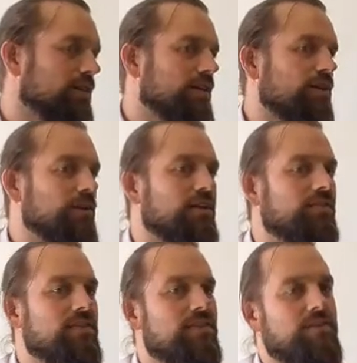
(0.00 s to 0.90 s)
If
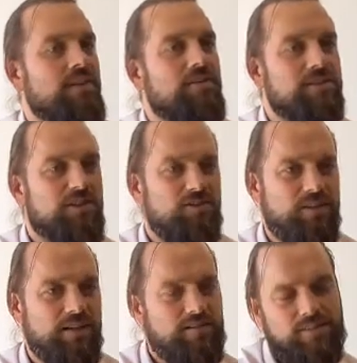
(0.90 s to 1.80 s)
there is no
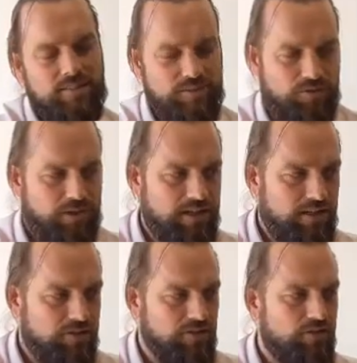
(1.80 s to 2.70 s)
risk, there's no
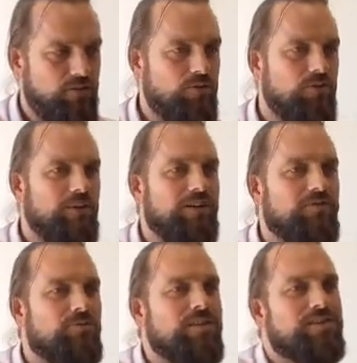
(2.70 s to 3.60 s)
challenge. You have
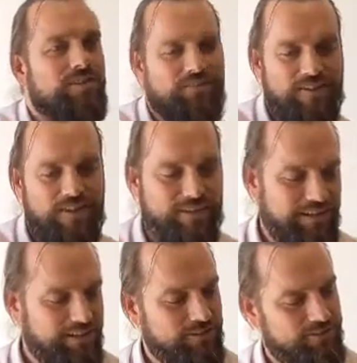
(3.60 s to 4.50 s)
to risk a
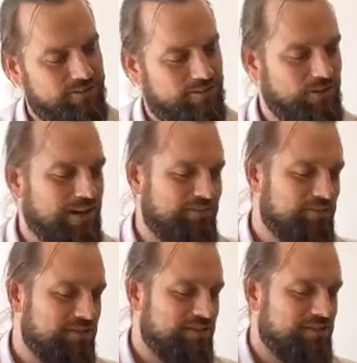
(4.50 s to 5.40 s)
failing. You have
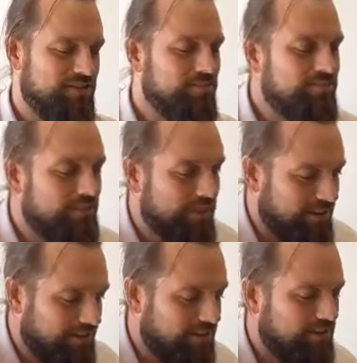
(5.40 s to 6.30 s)
to risk
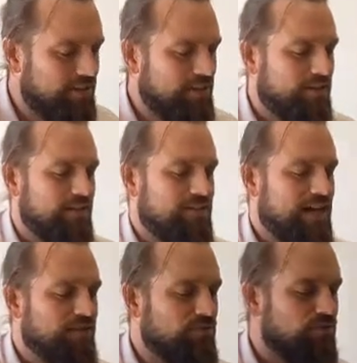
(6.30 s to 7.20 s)
something to
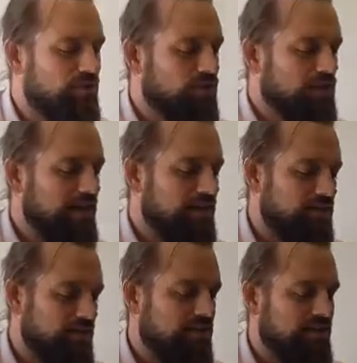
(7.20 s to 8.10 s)
have a real
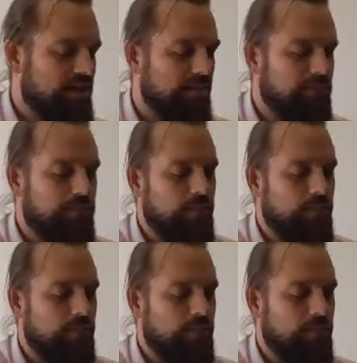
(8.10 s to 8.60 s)
challenge that's there.